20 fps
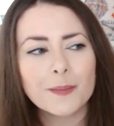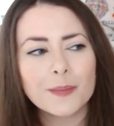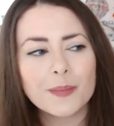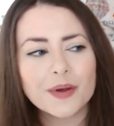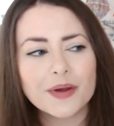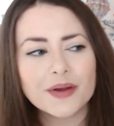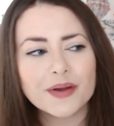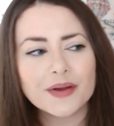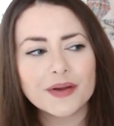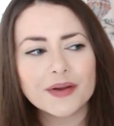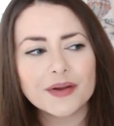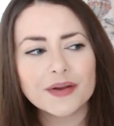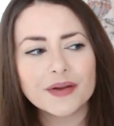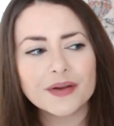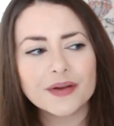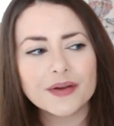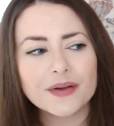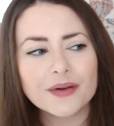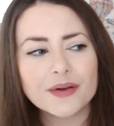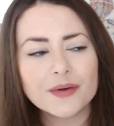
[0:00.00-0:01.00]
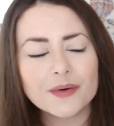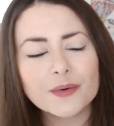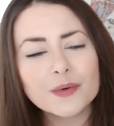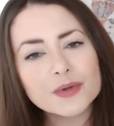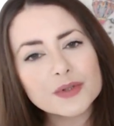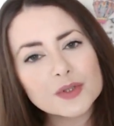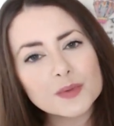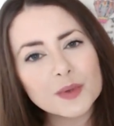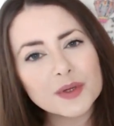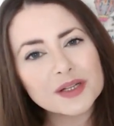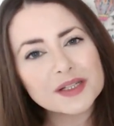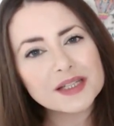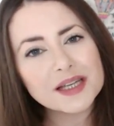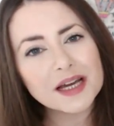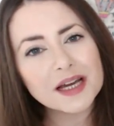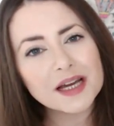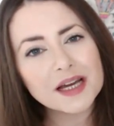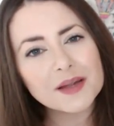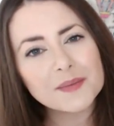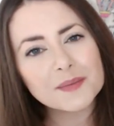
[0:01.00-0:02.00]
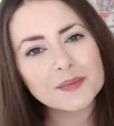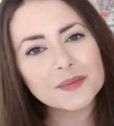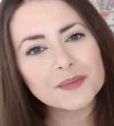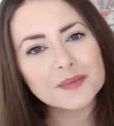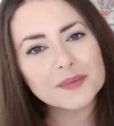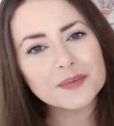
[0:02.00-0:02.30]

But once upon a time,